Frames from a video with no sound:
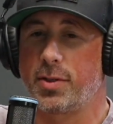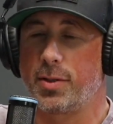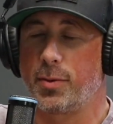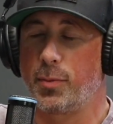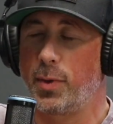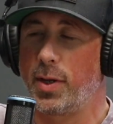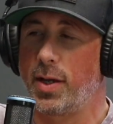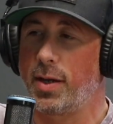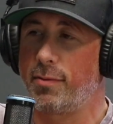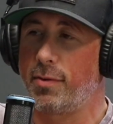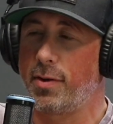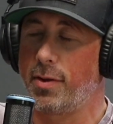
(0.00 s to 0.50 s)

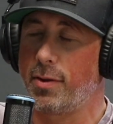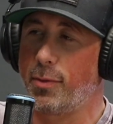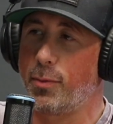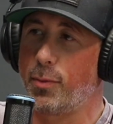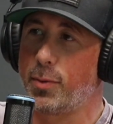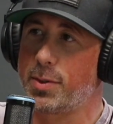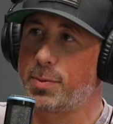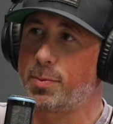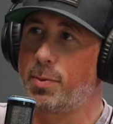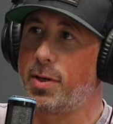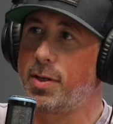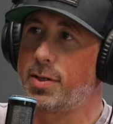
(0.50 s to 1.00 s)
we have other
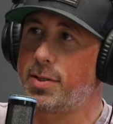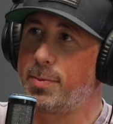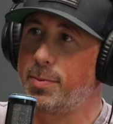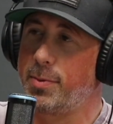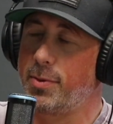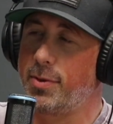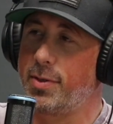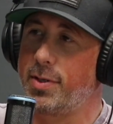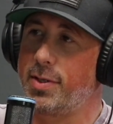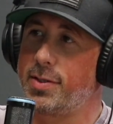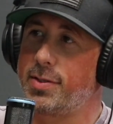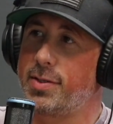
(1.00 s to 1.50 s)

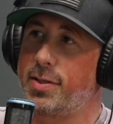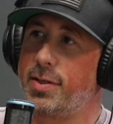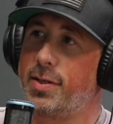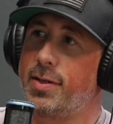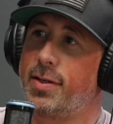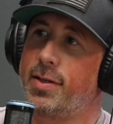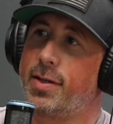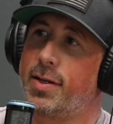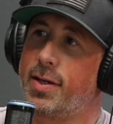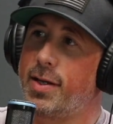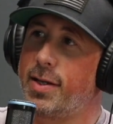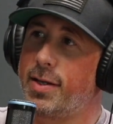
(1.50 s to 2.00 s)
responsibilities
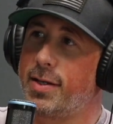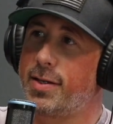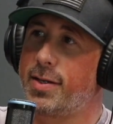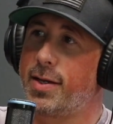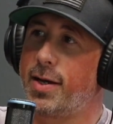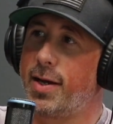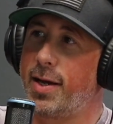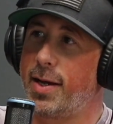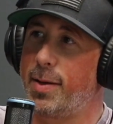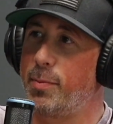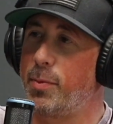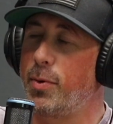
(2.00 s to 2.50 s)
and
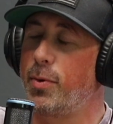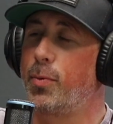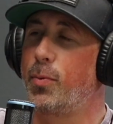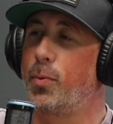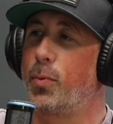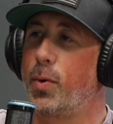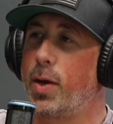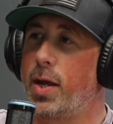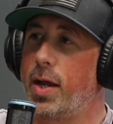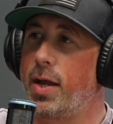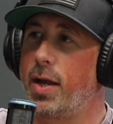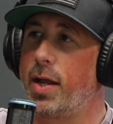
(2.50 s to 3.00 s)
time
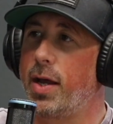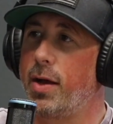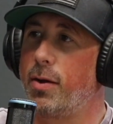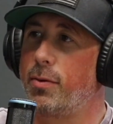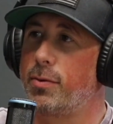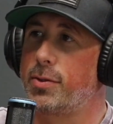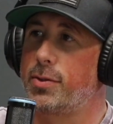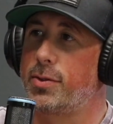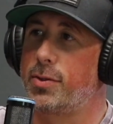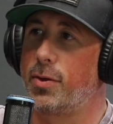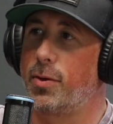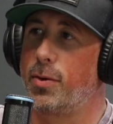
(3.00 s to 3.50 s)
ran
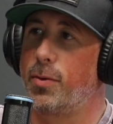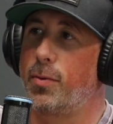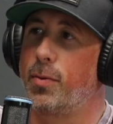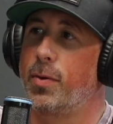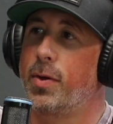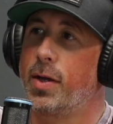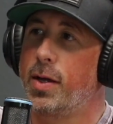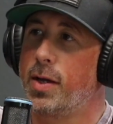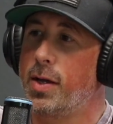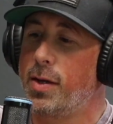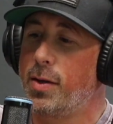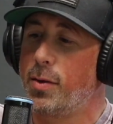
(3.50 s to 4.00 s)
out. So
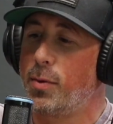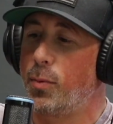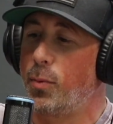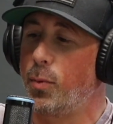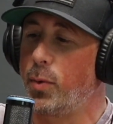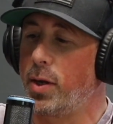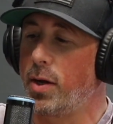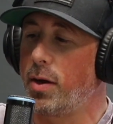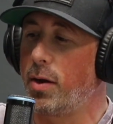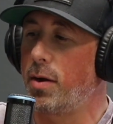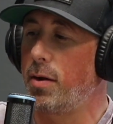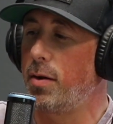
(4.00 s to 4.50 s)

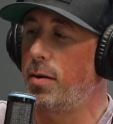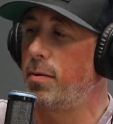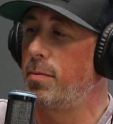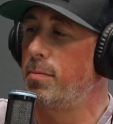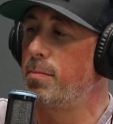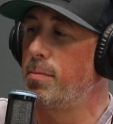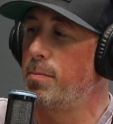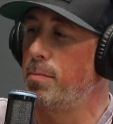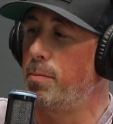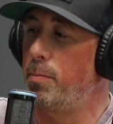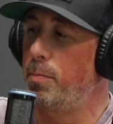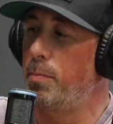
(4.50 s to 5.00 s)
we are
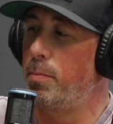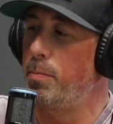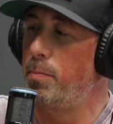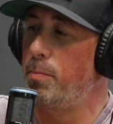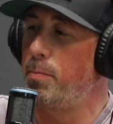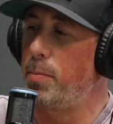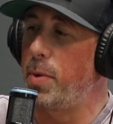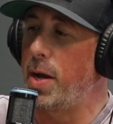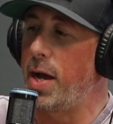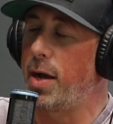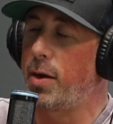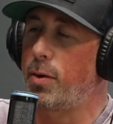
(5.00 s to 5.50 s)

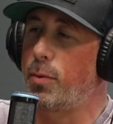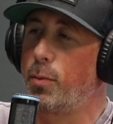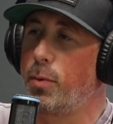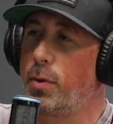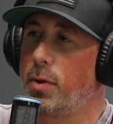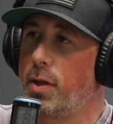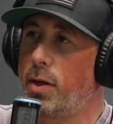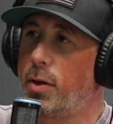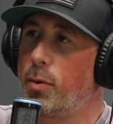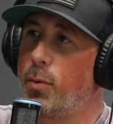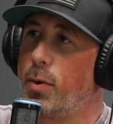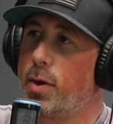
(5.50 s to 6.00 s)
back
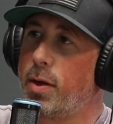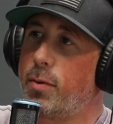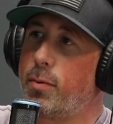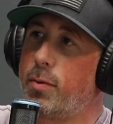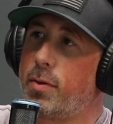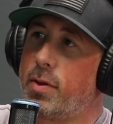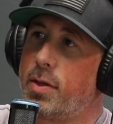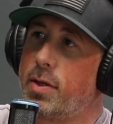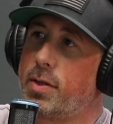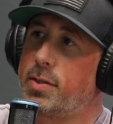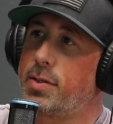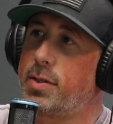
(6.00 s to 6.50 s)
really quick
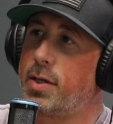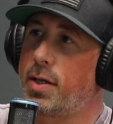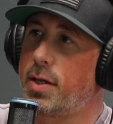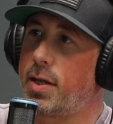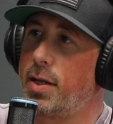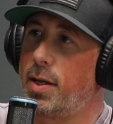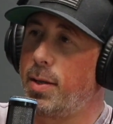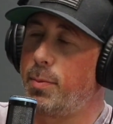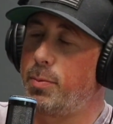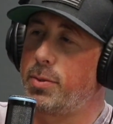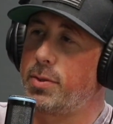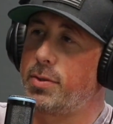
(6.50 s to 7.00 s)
with a
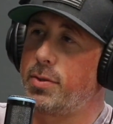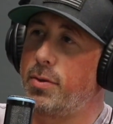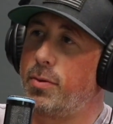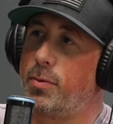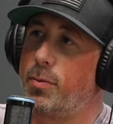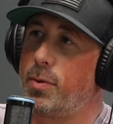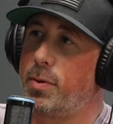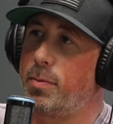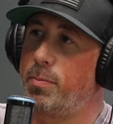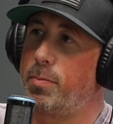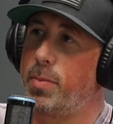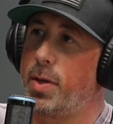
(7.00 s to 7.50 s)
second episode
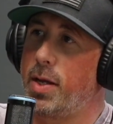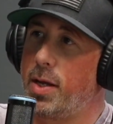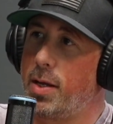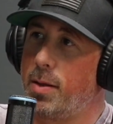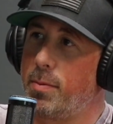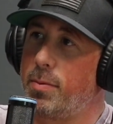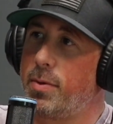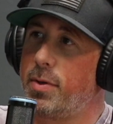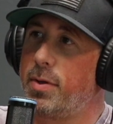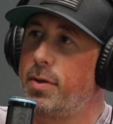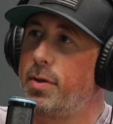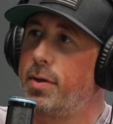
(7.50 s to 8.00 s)
with
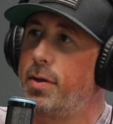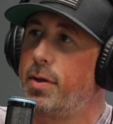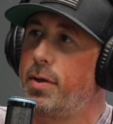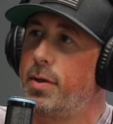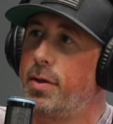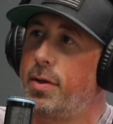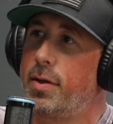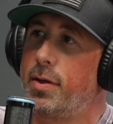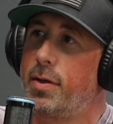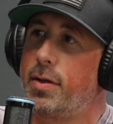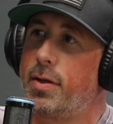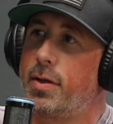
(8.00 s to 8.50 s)
Babe.
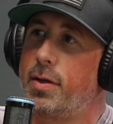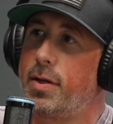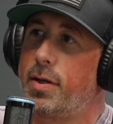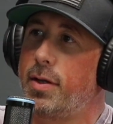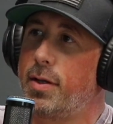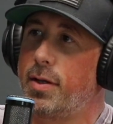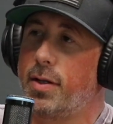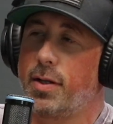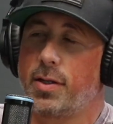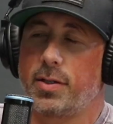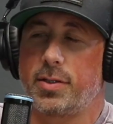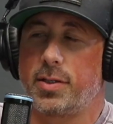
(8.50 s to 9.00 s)

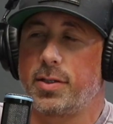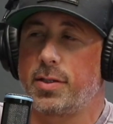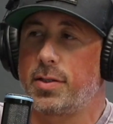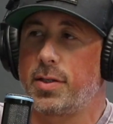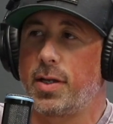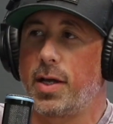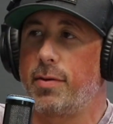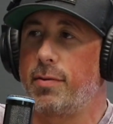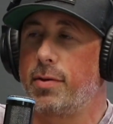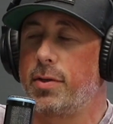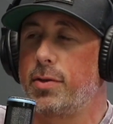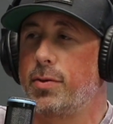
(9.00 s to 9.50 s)
And let's just
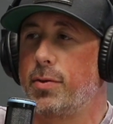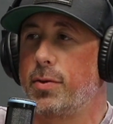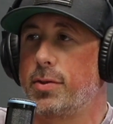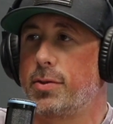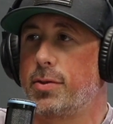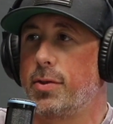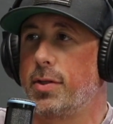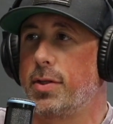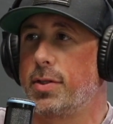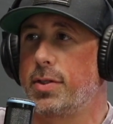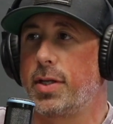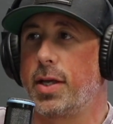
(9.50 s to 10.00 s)
dive into it.
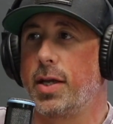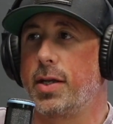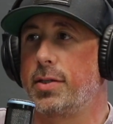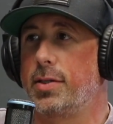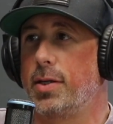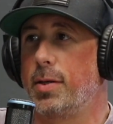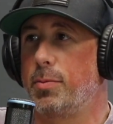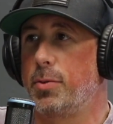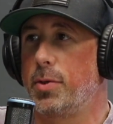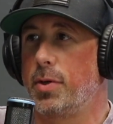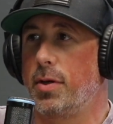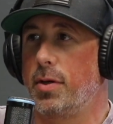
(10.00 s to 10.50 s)
So let's
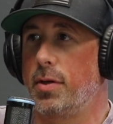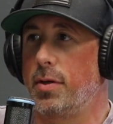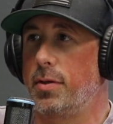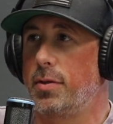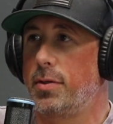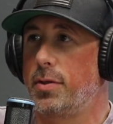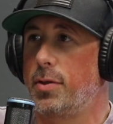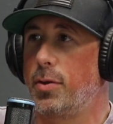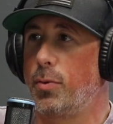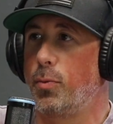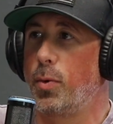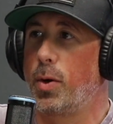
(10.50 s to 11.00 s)
catch up to
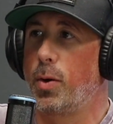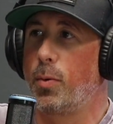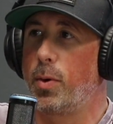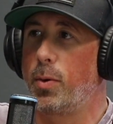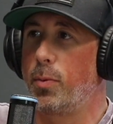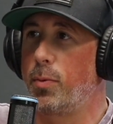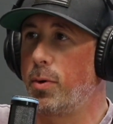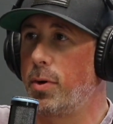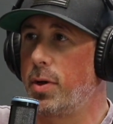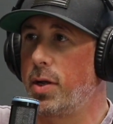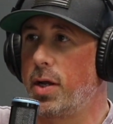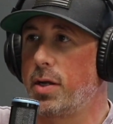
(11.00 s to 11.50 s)
where we
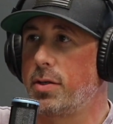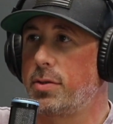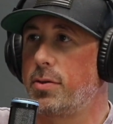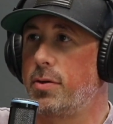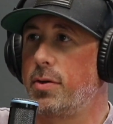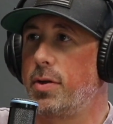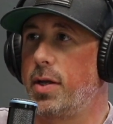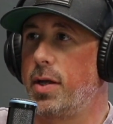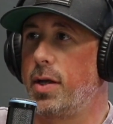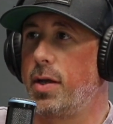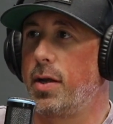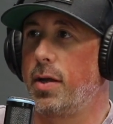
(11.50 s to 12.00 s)
were
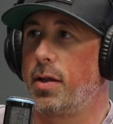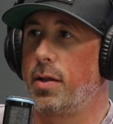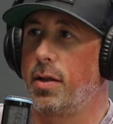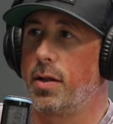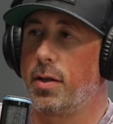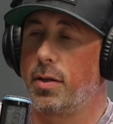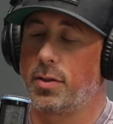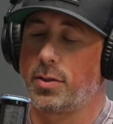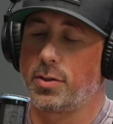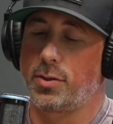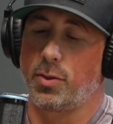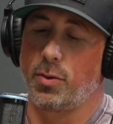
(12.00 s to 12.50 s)
yesterday.
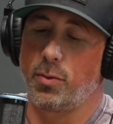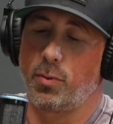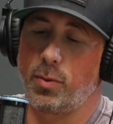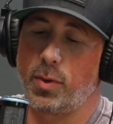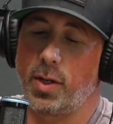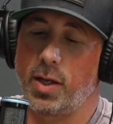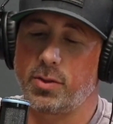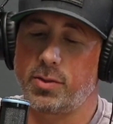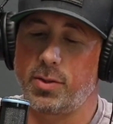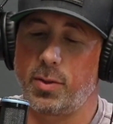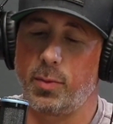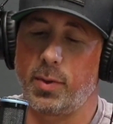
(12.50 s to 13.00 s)
So
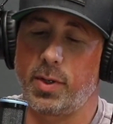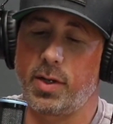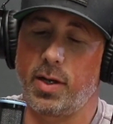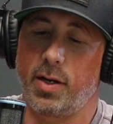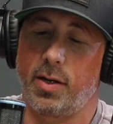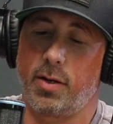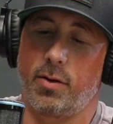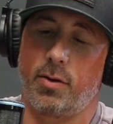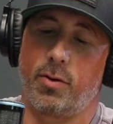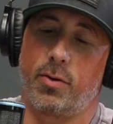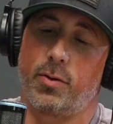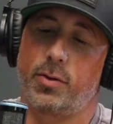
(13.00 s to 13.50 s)
yesterday we
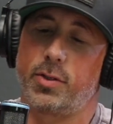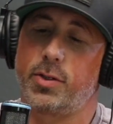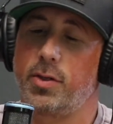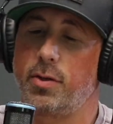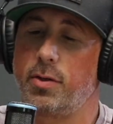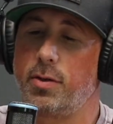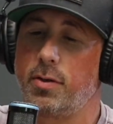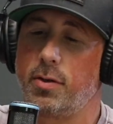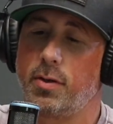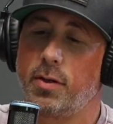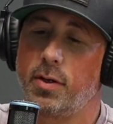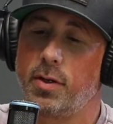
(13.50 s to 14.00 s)
kind of heard
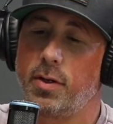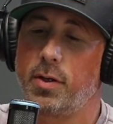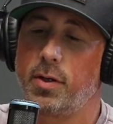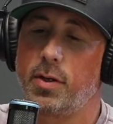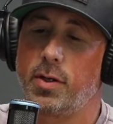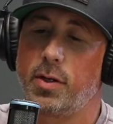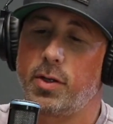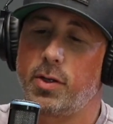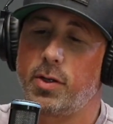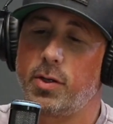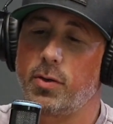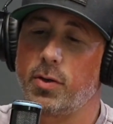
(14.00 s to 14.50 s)
your
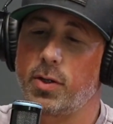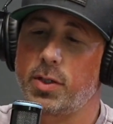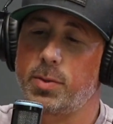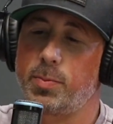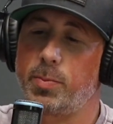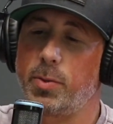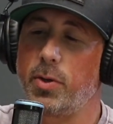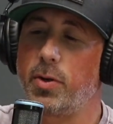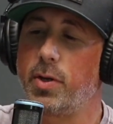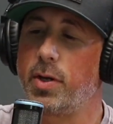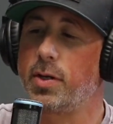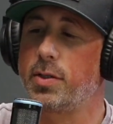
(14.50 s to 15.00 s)

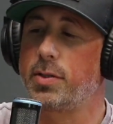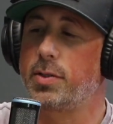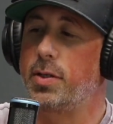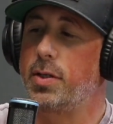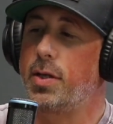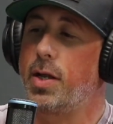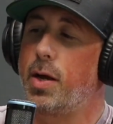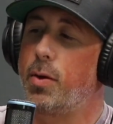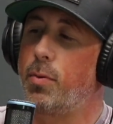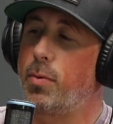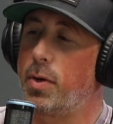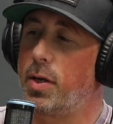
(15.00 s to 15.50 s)
experience,
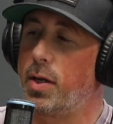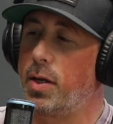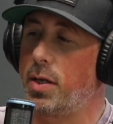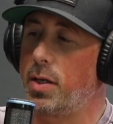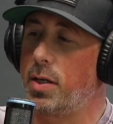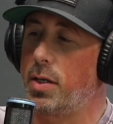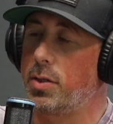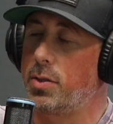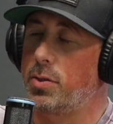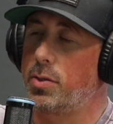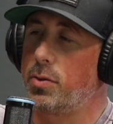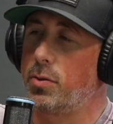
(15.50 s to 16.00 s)
and now we're getting
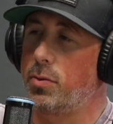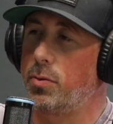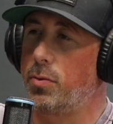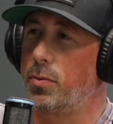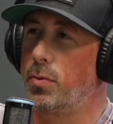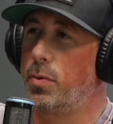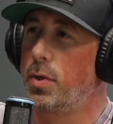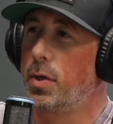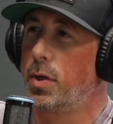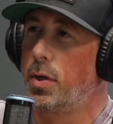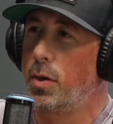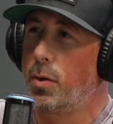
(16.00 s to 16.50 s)

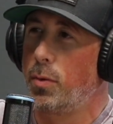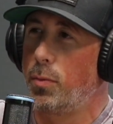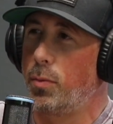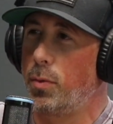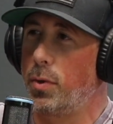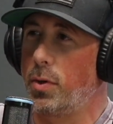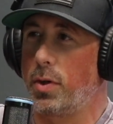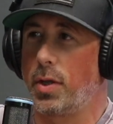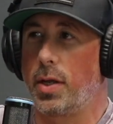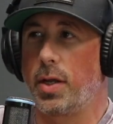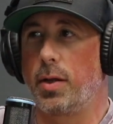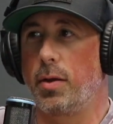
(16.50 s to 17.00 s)
into
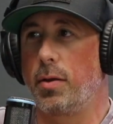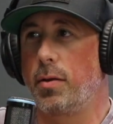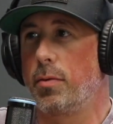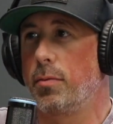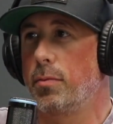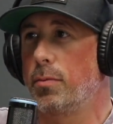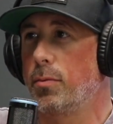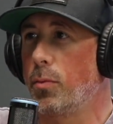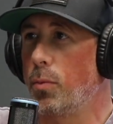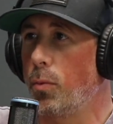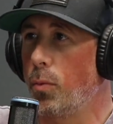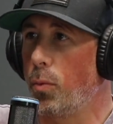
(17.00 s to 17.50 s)
really
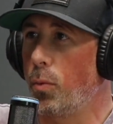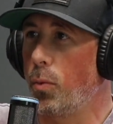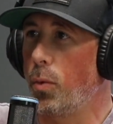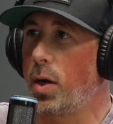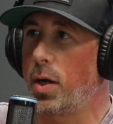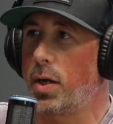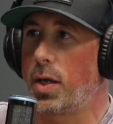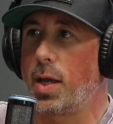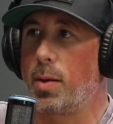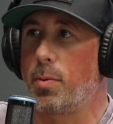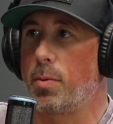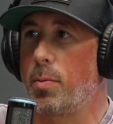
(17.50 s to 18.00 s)

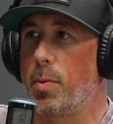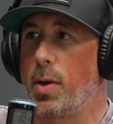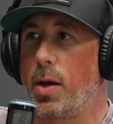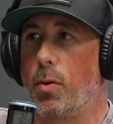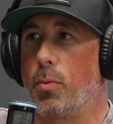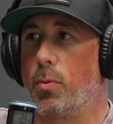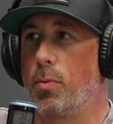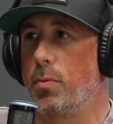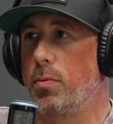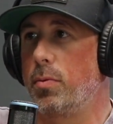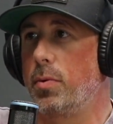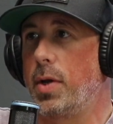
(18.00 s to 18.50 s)
what came
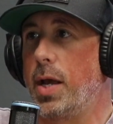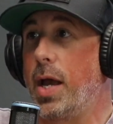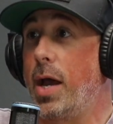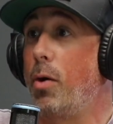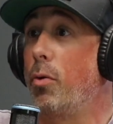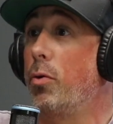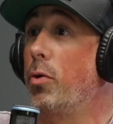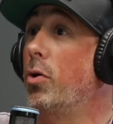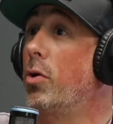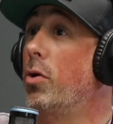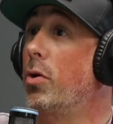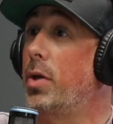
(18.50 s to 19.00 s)
about,
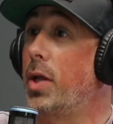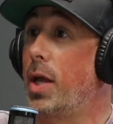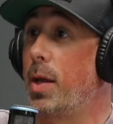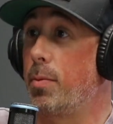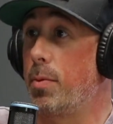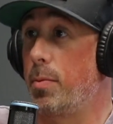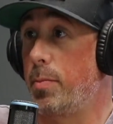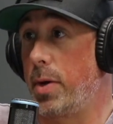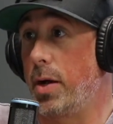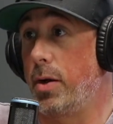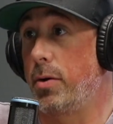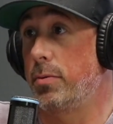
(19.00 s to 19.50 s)
how N.E.R.D came
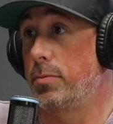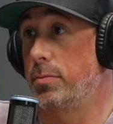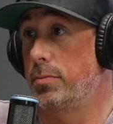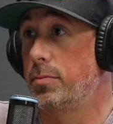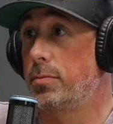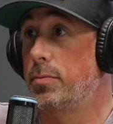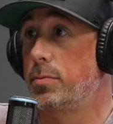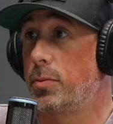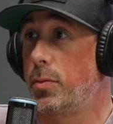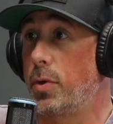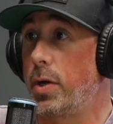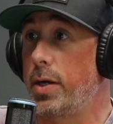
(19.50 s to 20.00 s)
about,
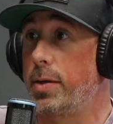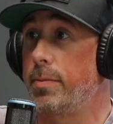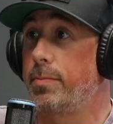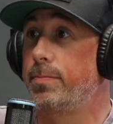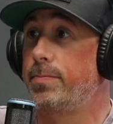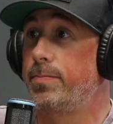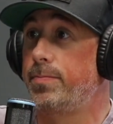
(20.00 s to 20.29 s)
right?